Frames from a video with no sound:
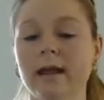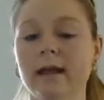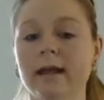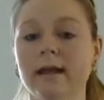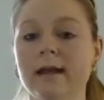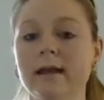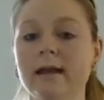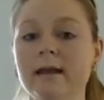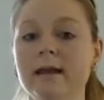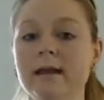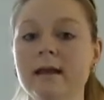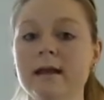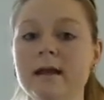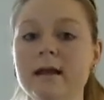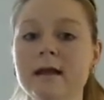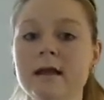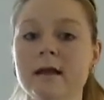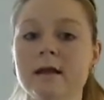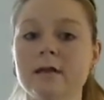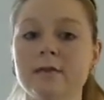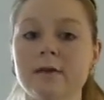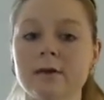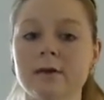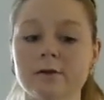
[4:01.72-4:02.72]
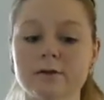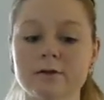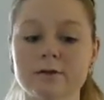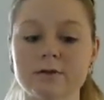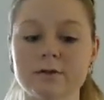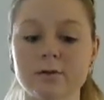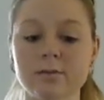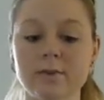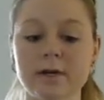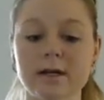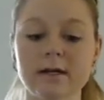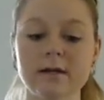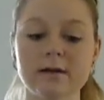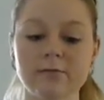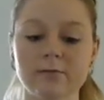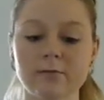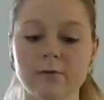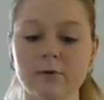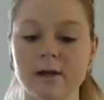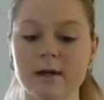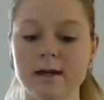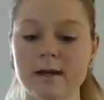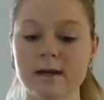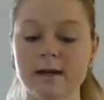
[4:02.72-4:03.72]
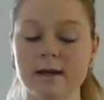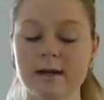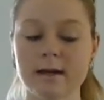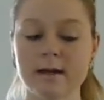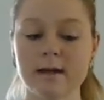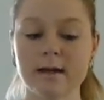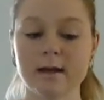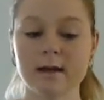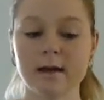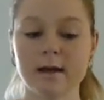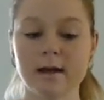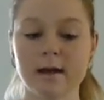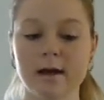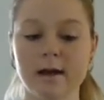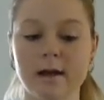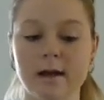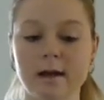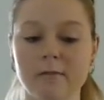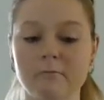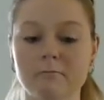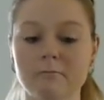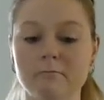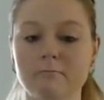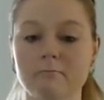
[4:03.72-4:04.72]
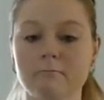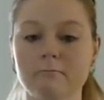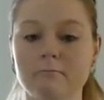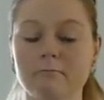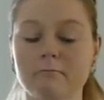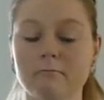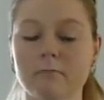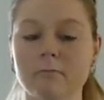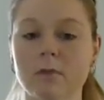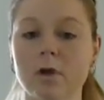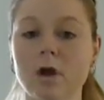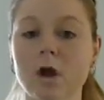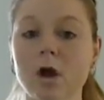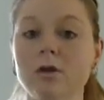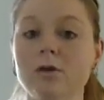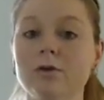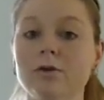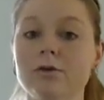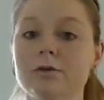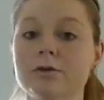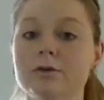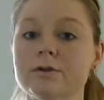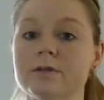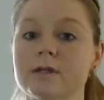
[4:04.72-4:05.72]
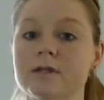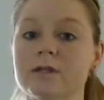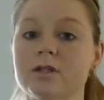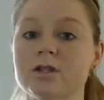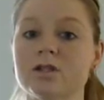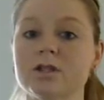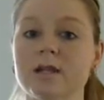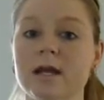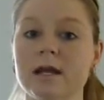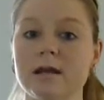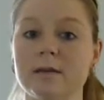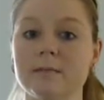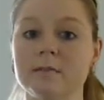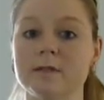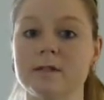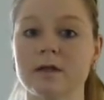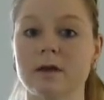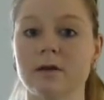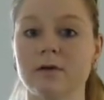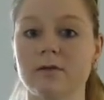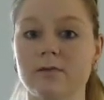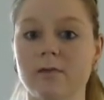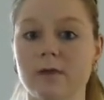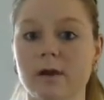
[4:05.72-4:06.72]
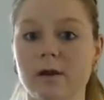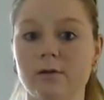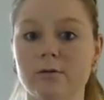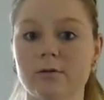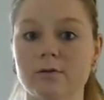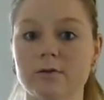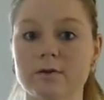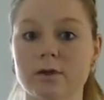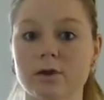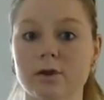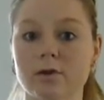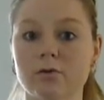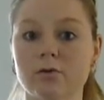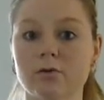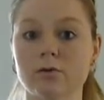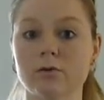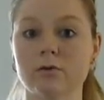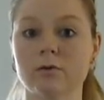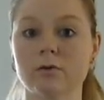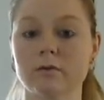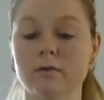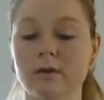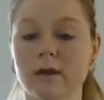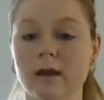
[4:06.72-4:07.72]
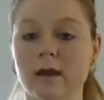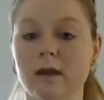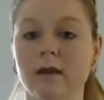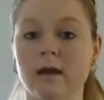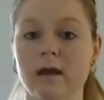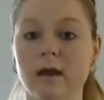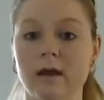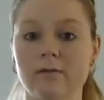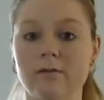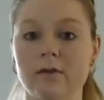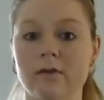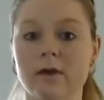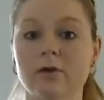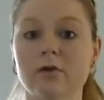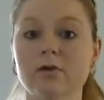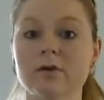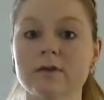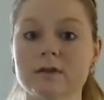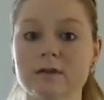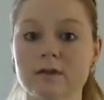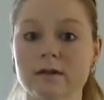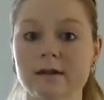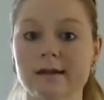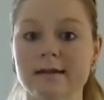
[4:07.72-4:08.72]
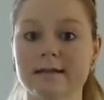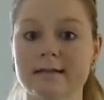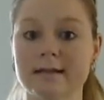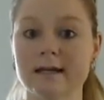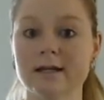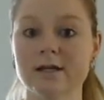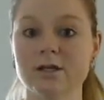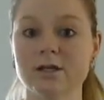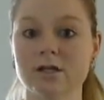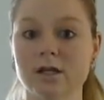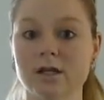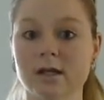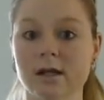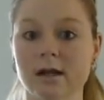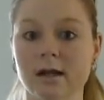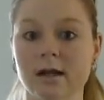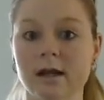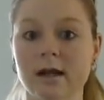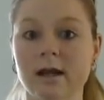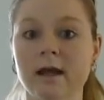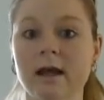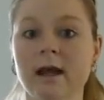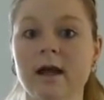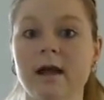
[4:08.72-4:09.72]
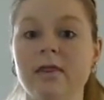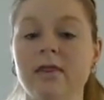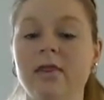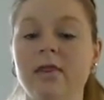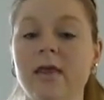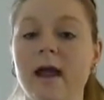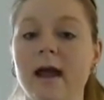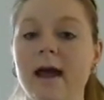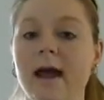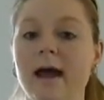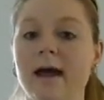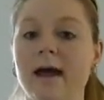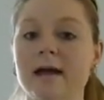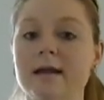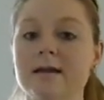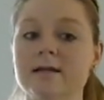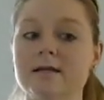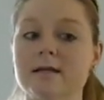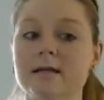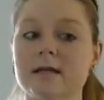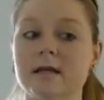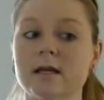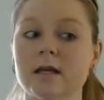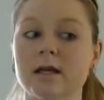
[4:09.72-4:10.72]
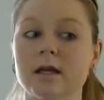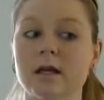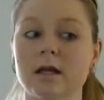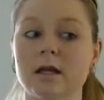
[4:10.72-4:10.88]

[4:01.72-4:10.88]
And there's so many different um, colors and shapes of the crystallization that